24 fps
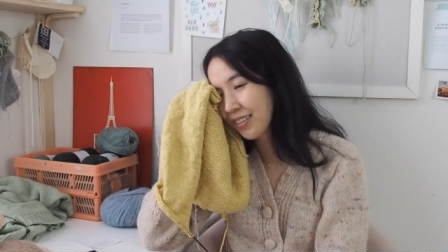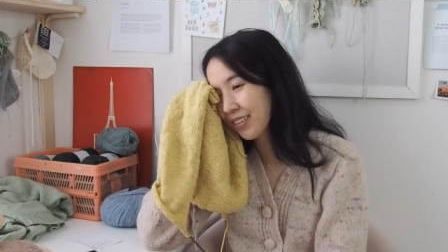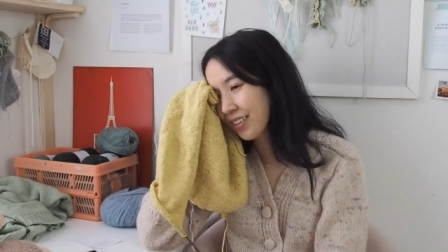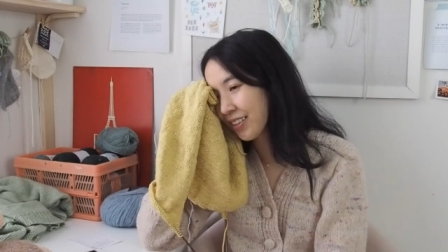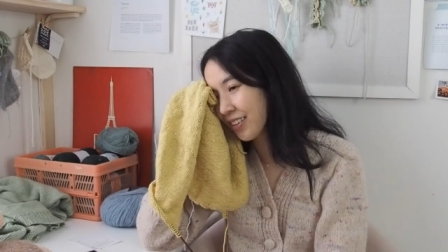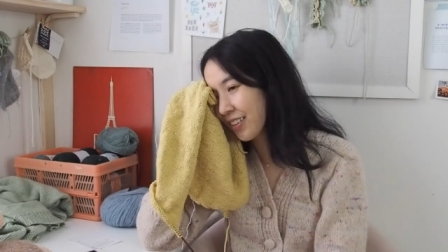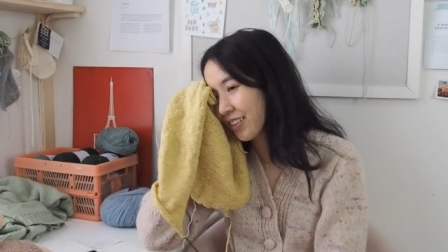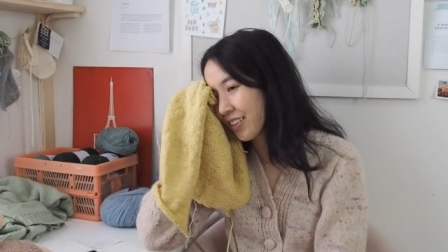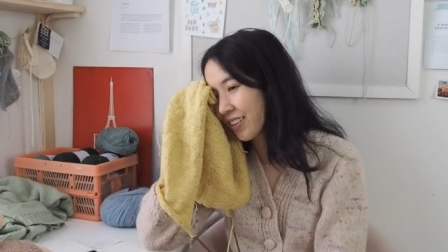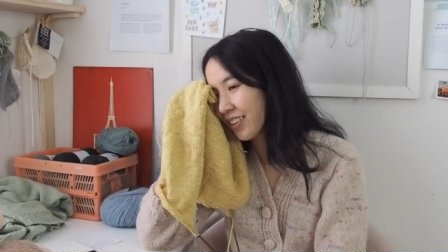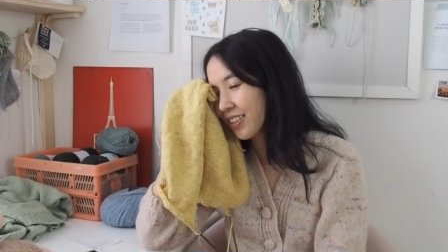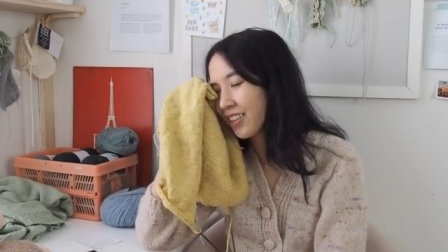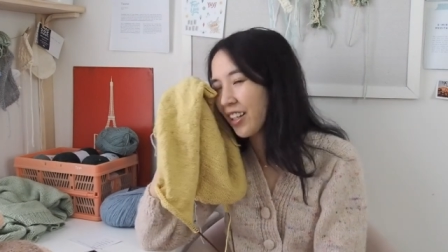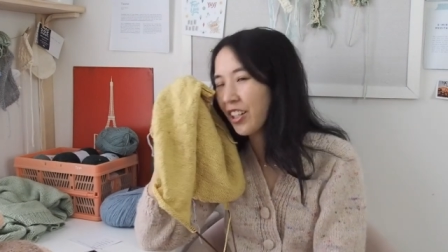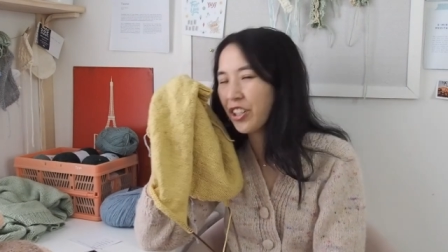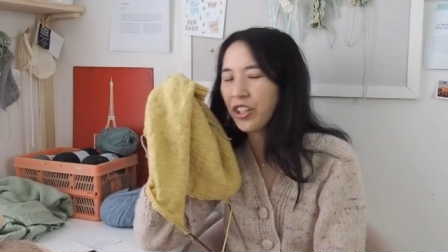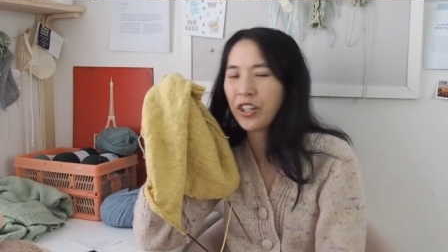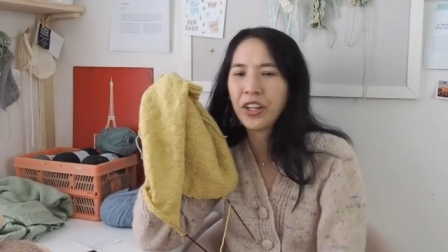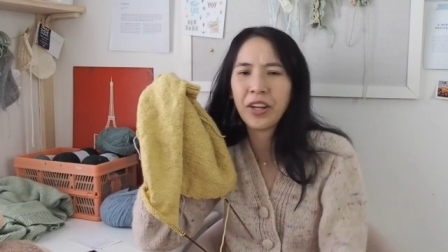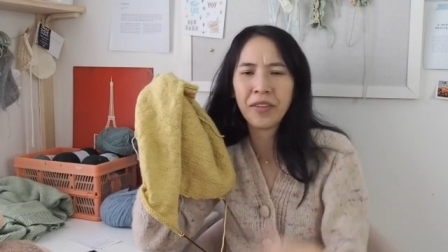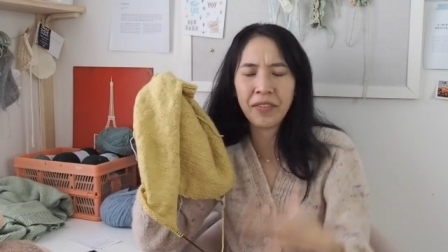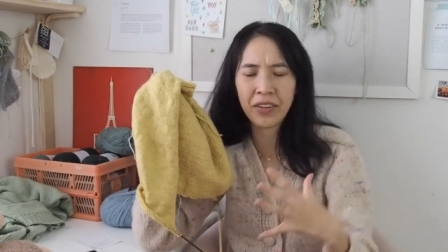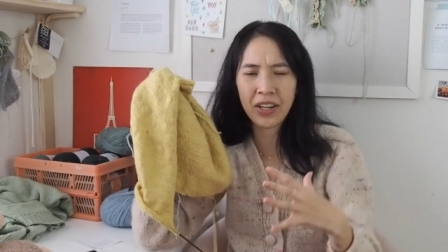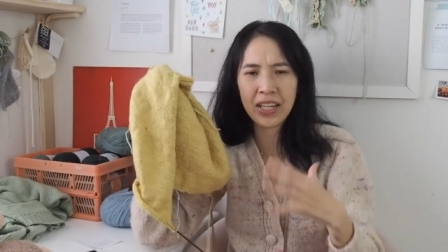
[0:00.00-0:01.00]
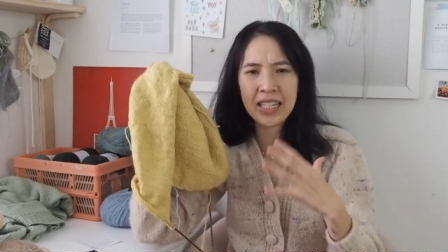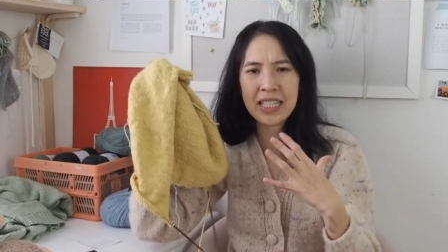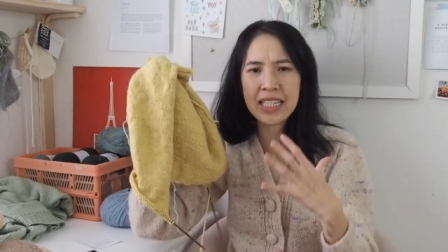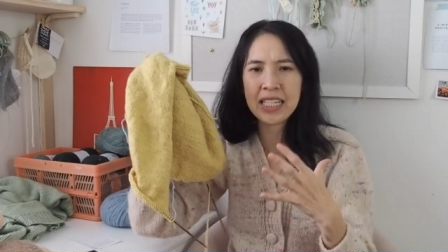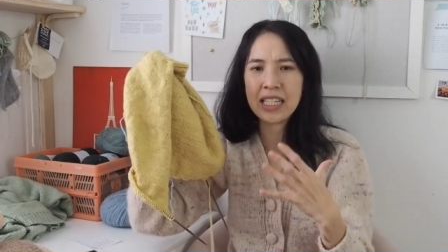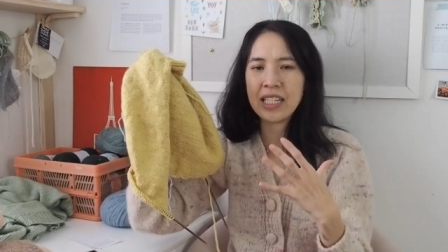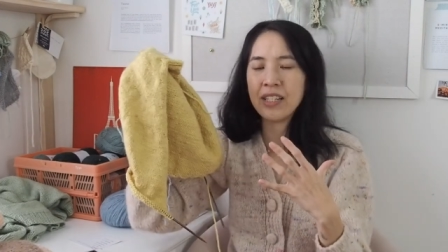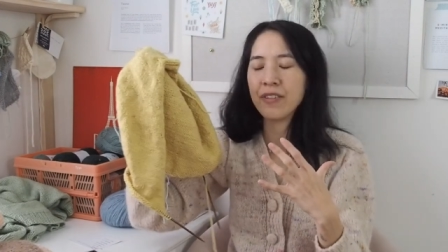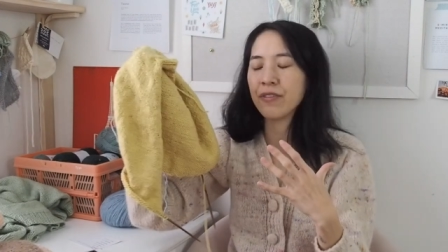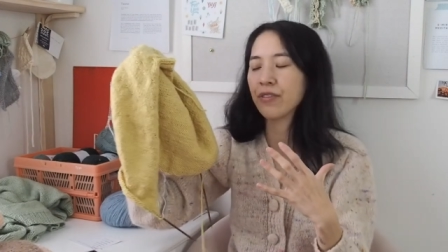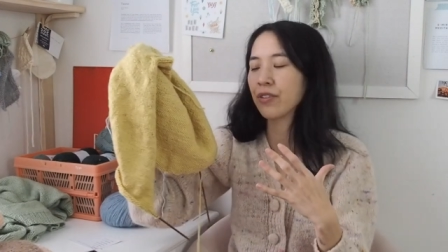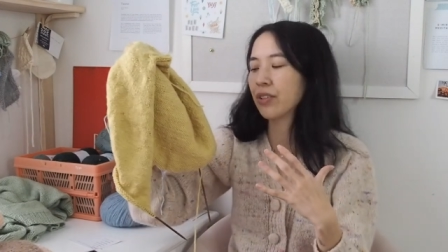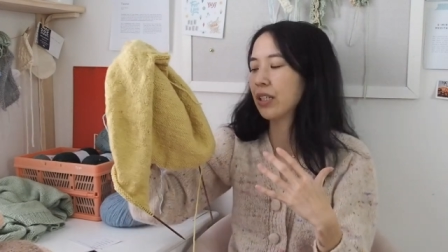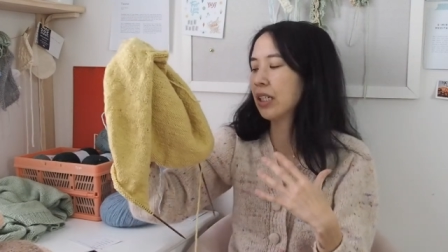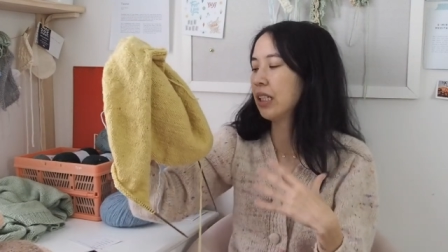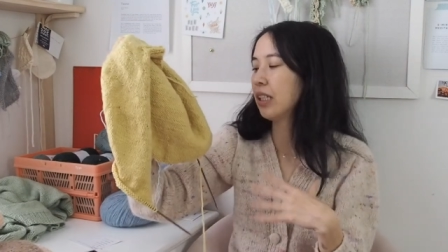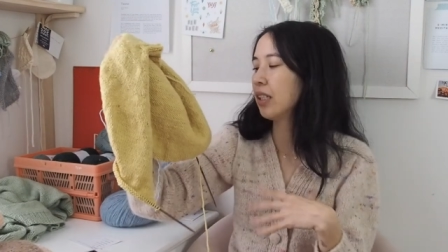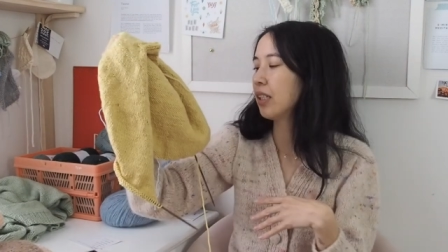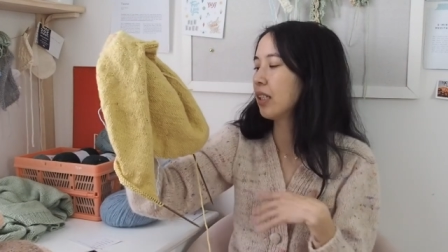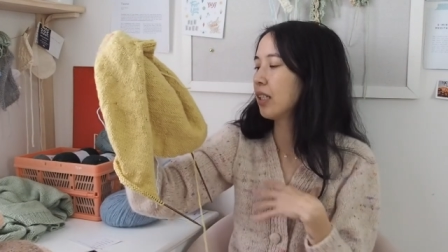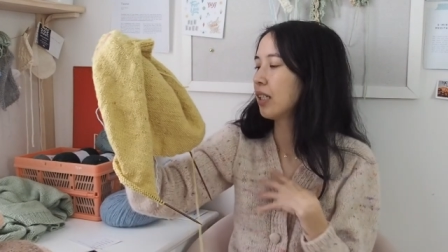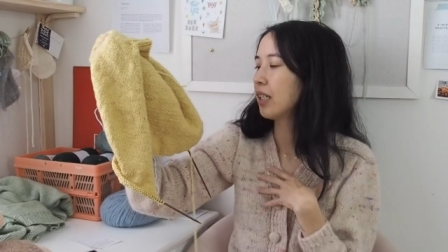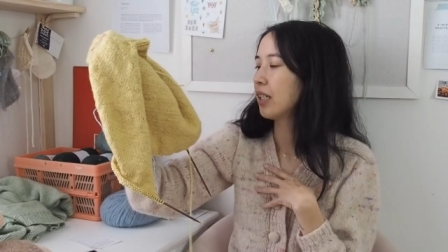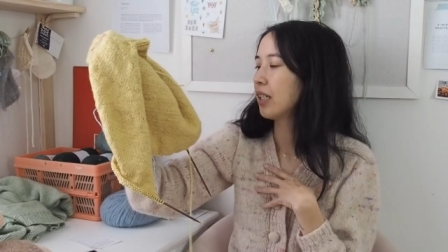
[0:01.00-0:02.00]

because I don't have an idea for it.